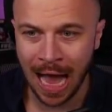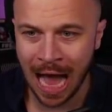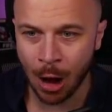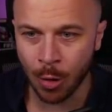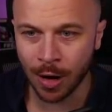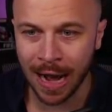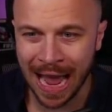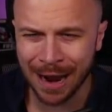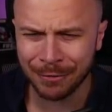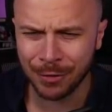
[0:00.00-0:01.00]
Our
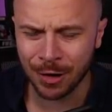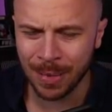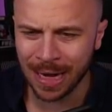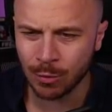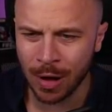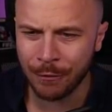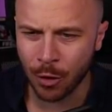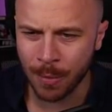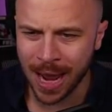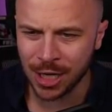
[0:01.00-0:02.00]
after minute one
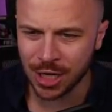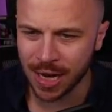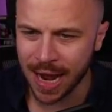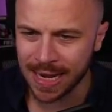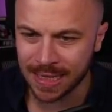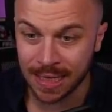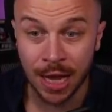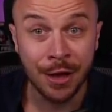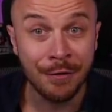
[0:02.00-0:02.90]
formation, guys.